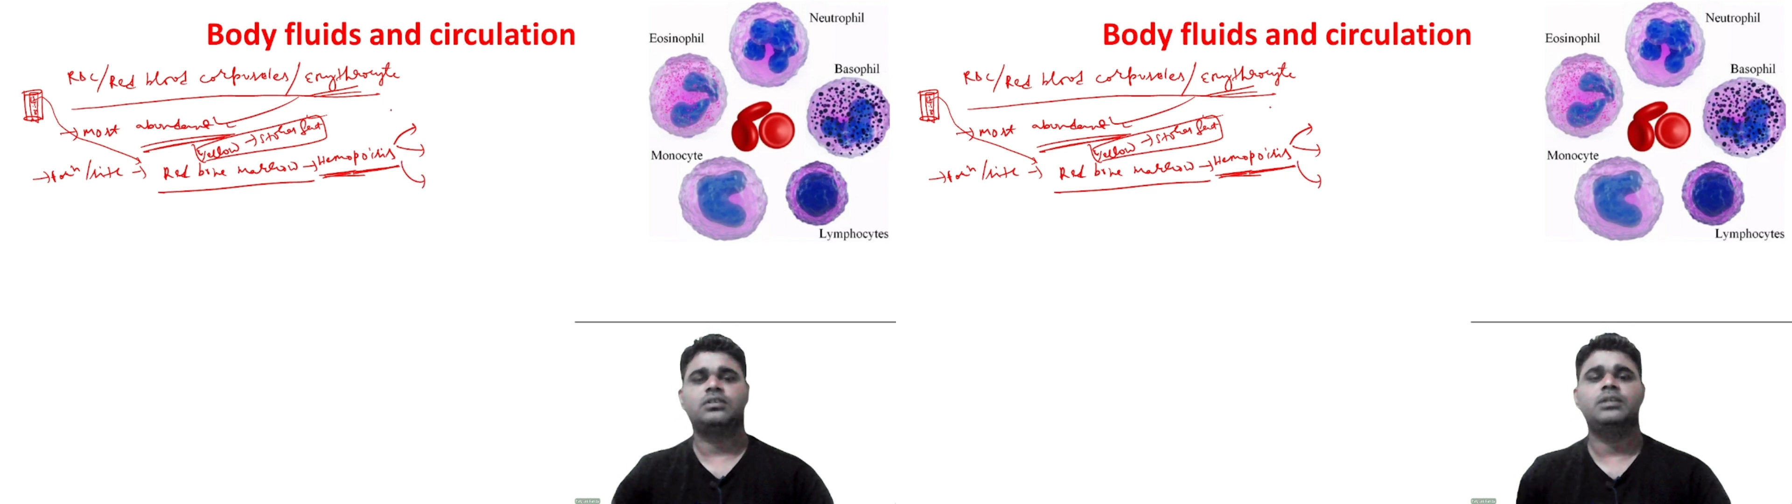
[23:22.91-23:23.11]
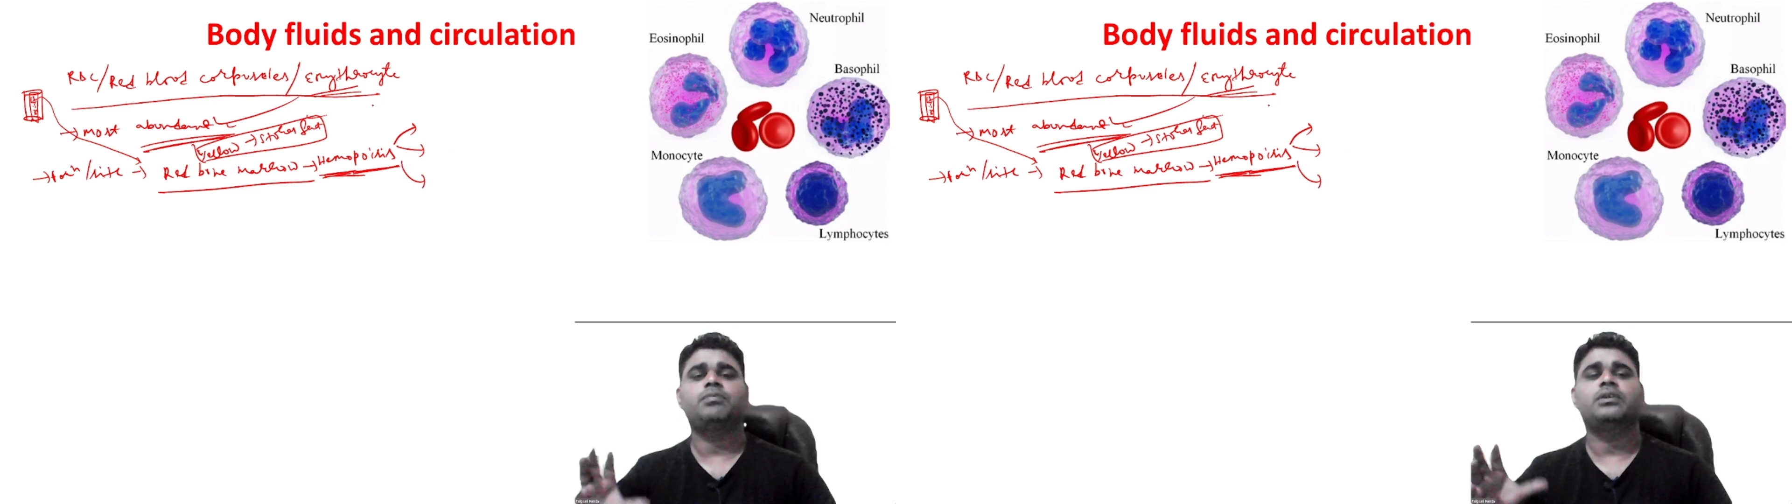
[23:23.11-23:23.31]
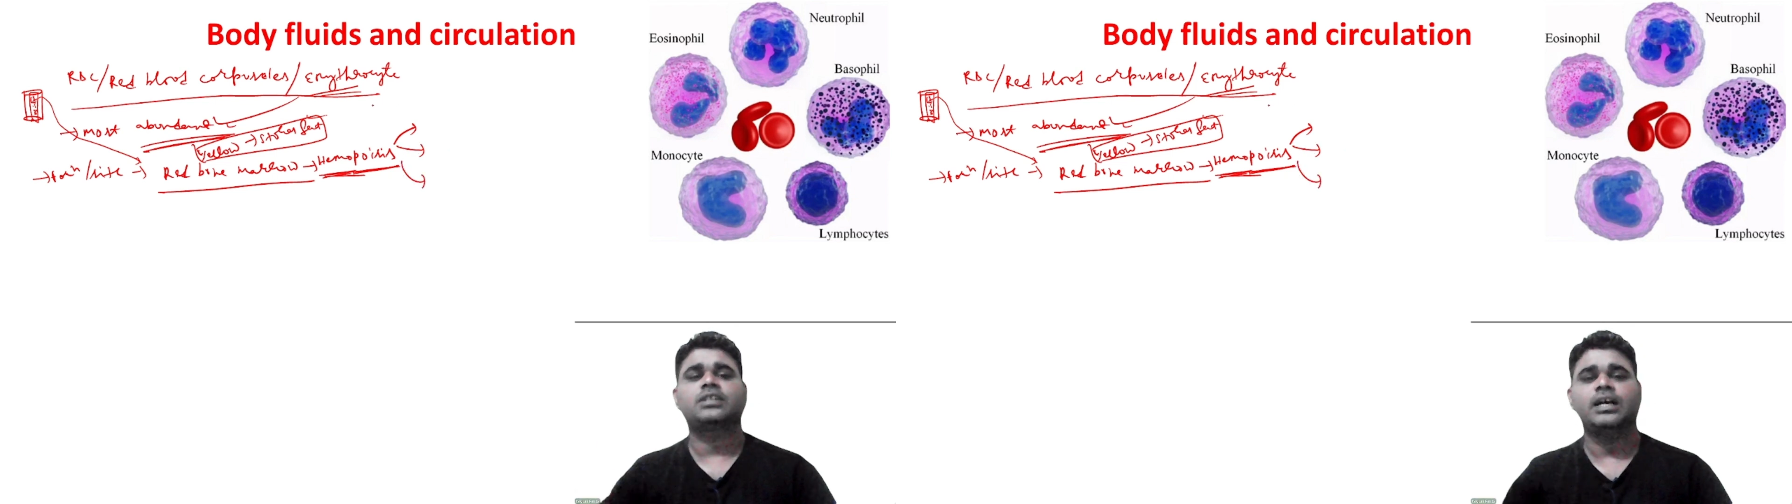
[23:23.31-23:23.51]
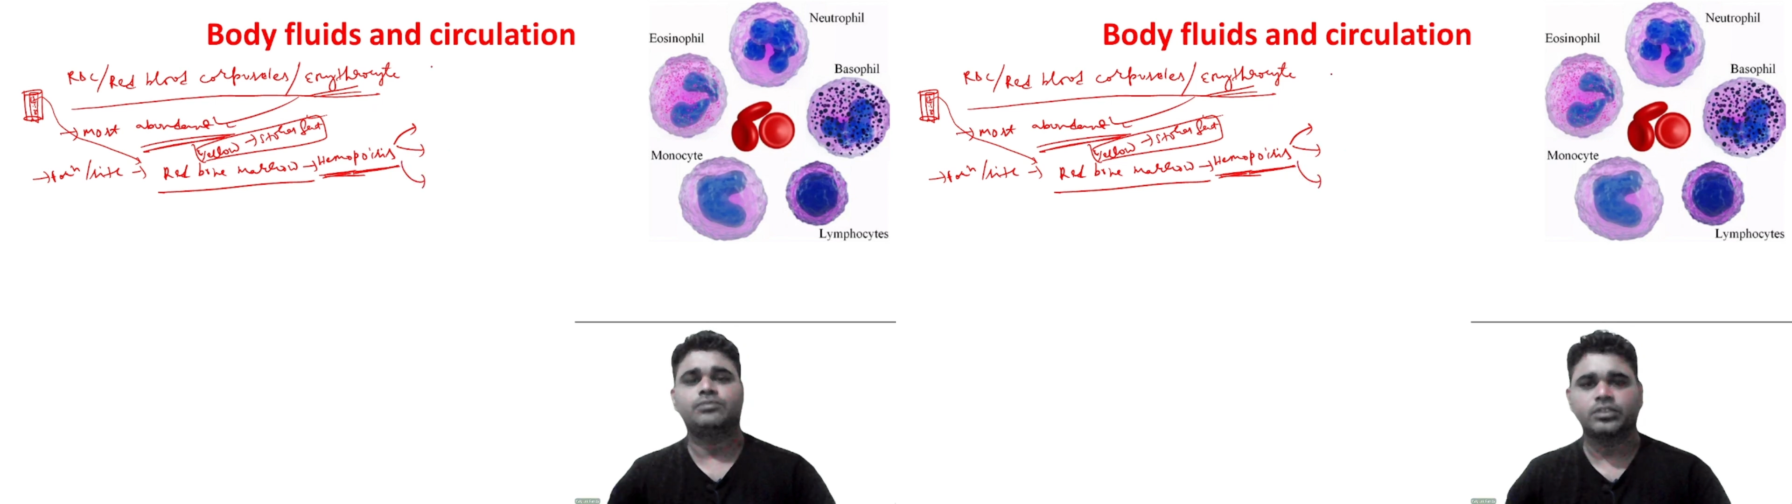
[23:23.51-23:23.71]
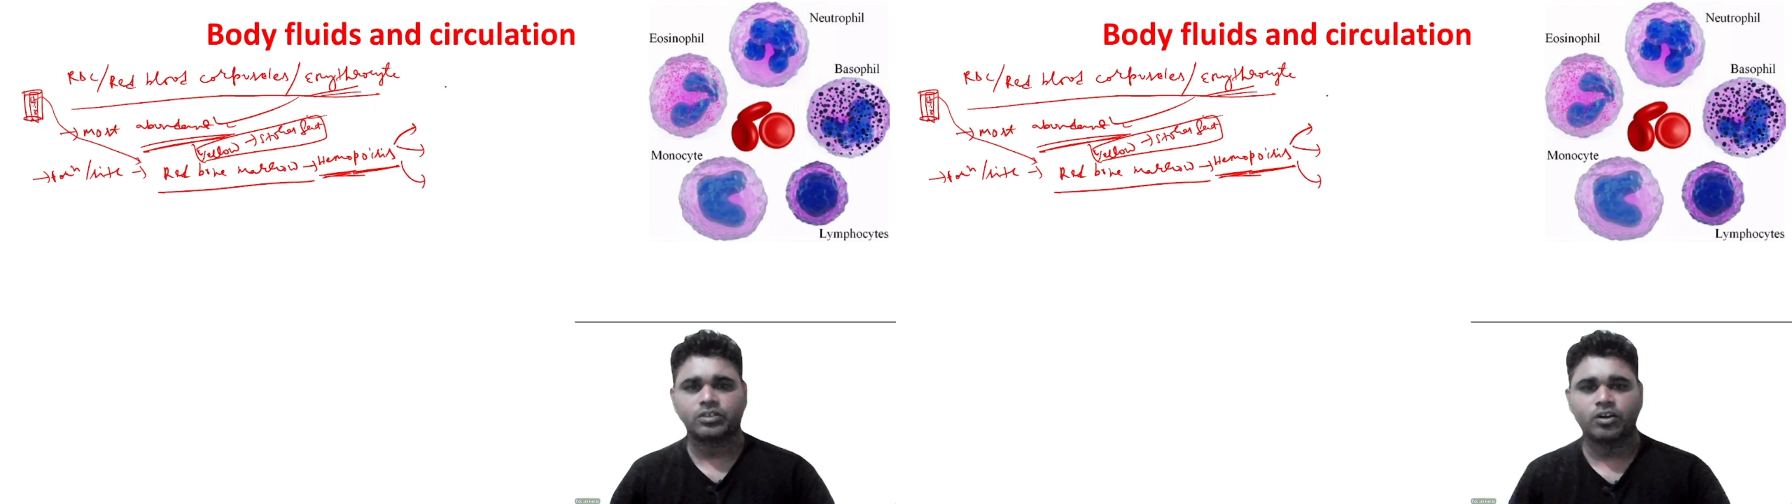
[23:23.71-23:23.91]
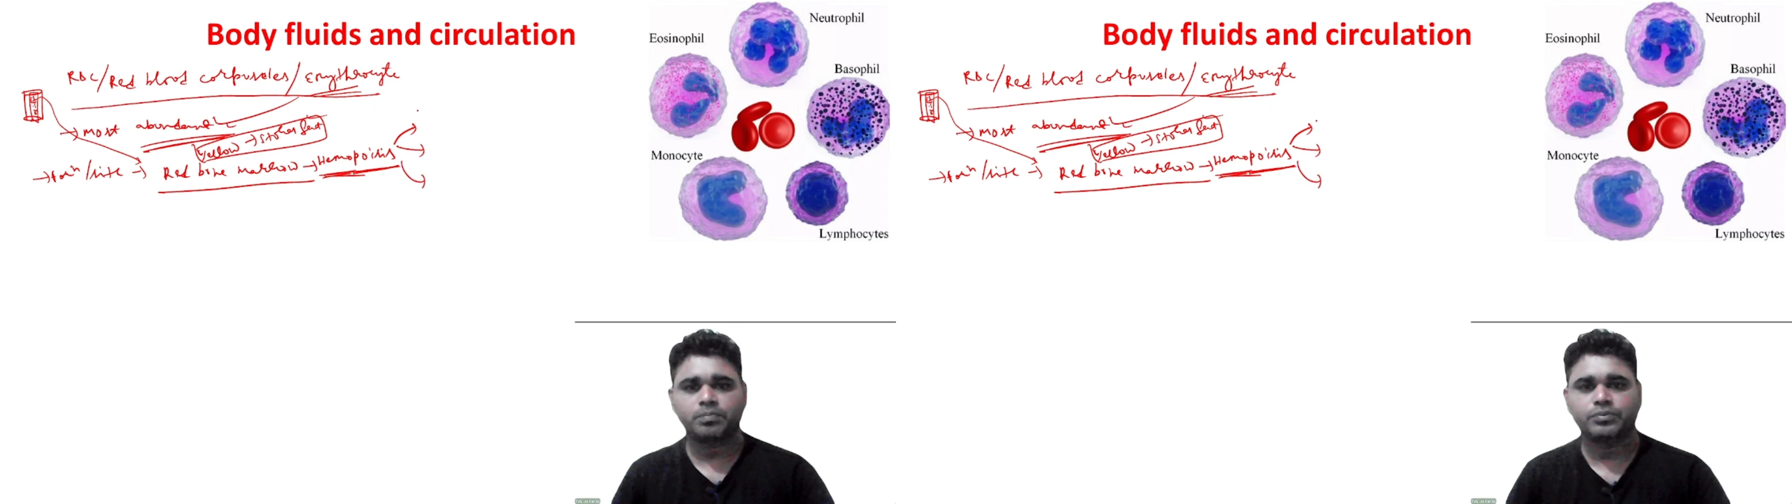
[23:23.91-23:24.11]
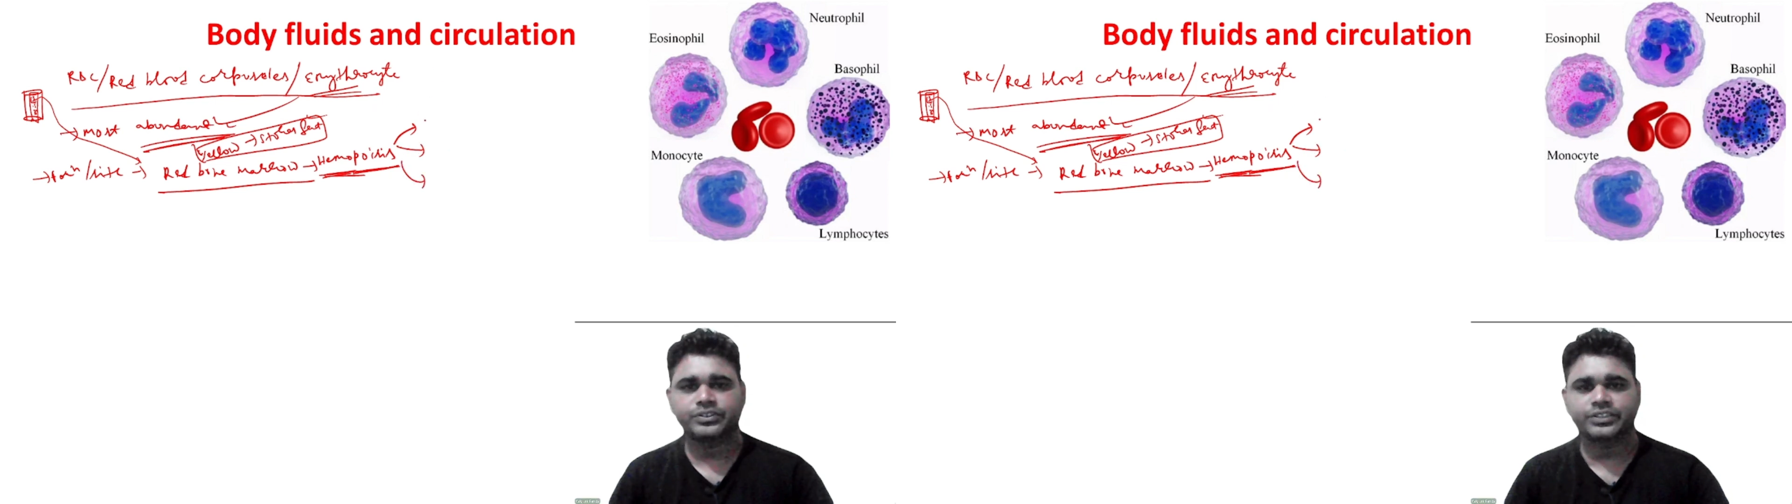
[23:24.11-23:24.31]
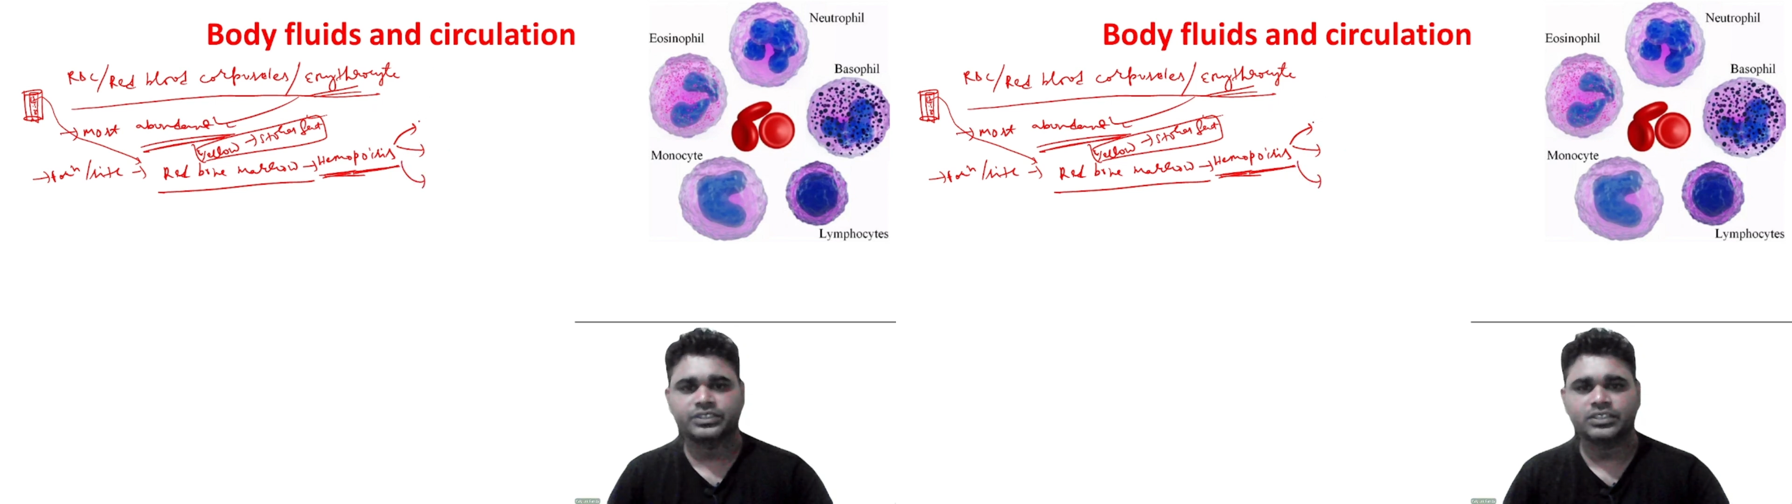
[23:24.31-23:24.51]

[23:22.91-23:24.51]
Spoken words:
different types of the corpuscles.